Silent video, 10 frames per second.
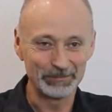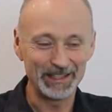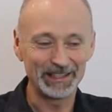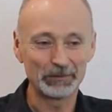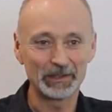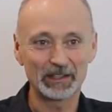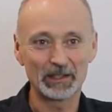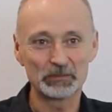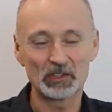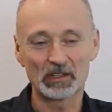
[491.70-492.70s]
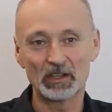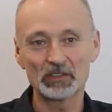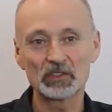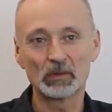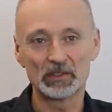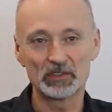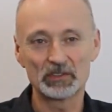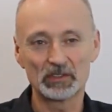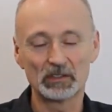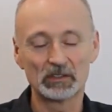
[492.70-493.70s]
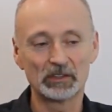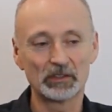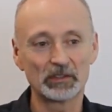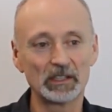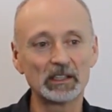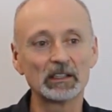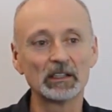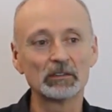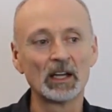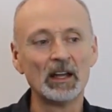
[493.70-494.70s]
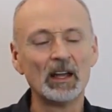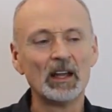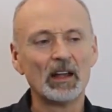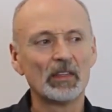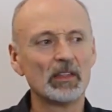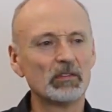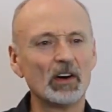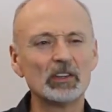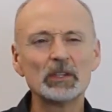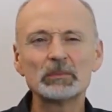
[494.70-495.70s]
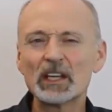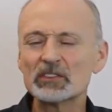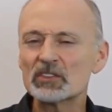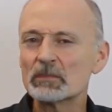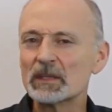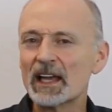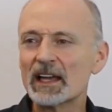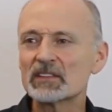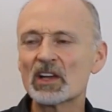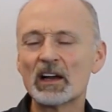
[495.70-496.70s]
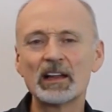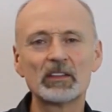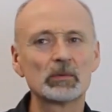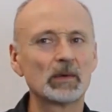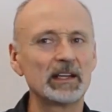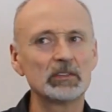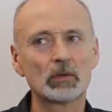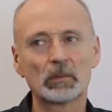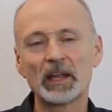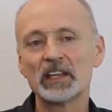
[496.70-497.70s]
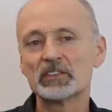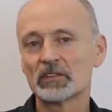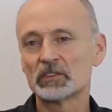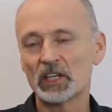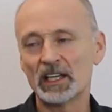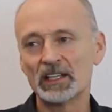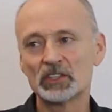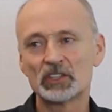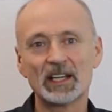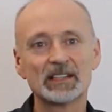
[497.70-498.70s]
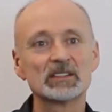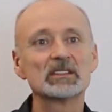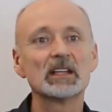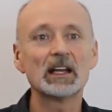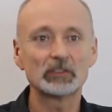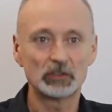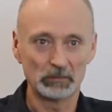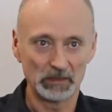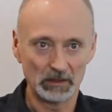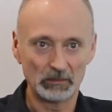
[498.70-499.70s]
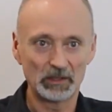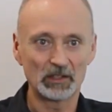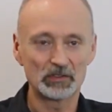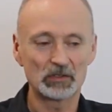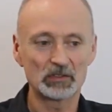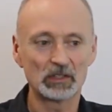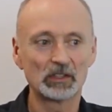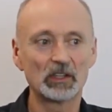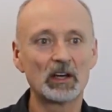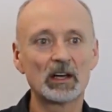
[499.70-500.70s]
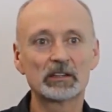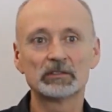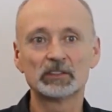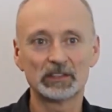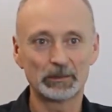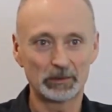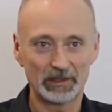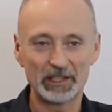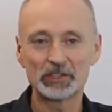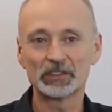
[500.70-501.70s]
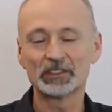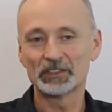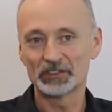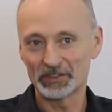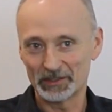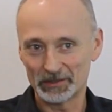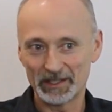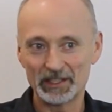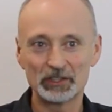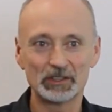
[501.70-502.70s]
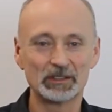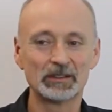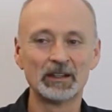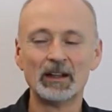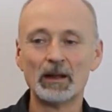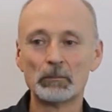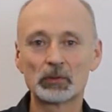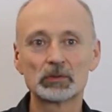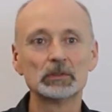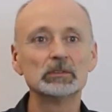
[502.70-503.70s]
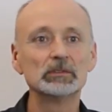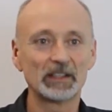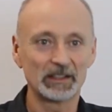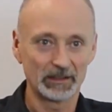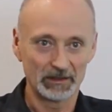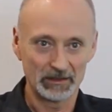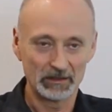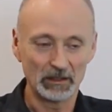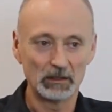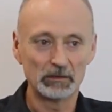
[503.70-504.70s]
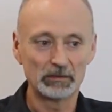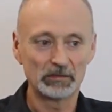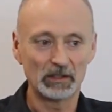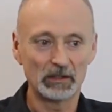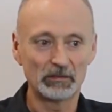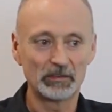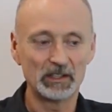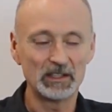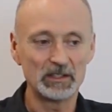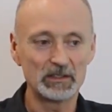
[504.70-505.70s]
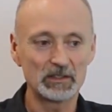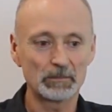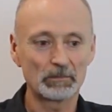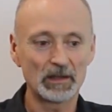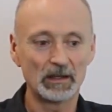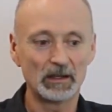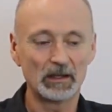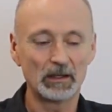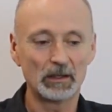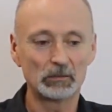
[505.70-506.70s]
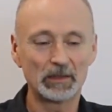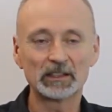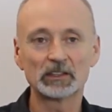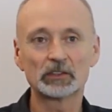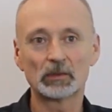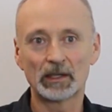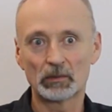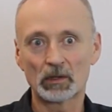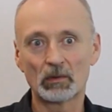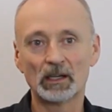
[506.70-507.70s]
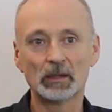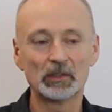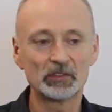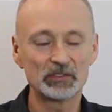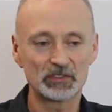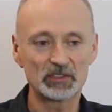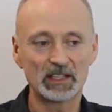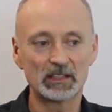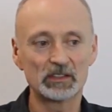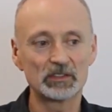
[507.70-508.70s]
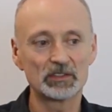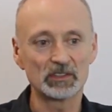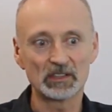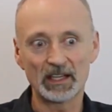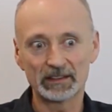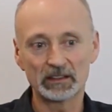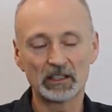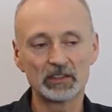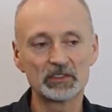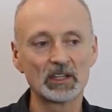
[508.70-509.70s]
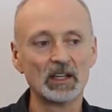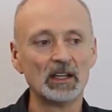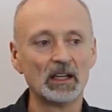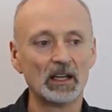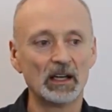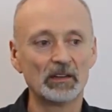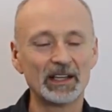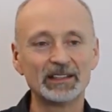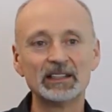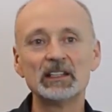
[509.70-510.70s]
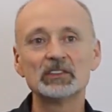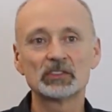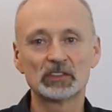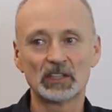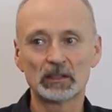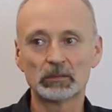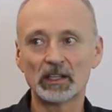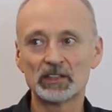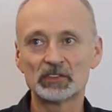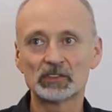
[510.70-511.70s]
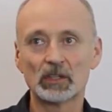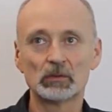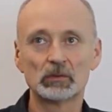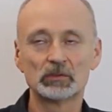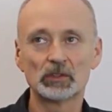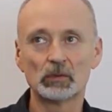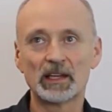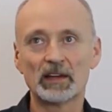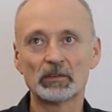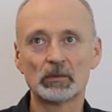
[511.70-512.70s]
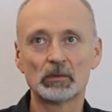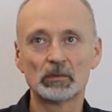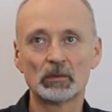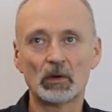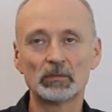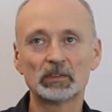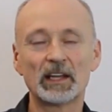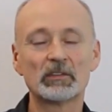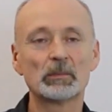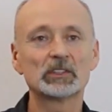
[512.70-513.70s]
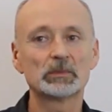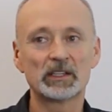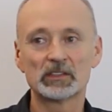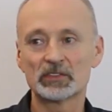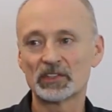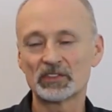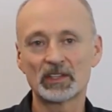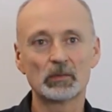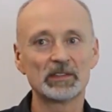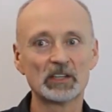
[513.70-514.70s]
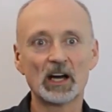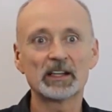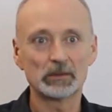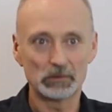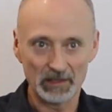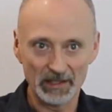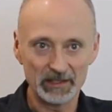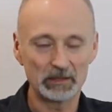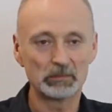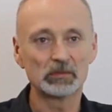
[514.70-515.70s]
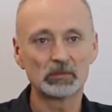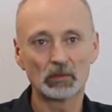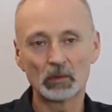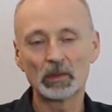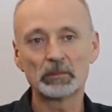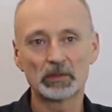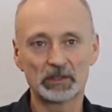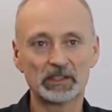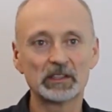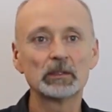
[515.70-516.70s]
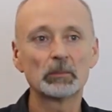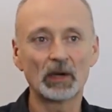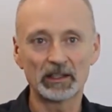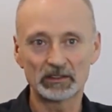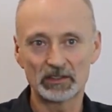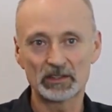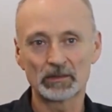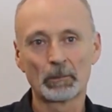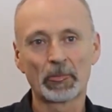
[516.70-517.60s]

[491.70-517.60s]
meaning when it comes to the consequences you're, you're thinking of. The volume tends to be as high, the rate or pace of change tends not to be because there's a lot of deliberation, consideration, proving of, of these uh, regulatory requirements and standards and guidelines uh, that needs to take place. So, so we have a, hopefully have a much better sense that we've got it right before we put it into practice.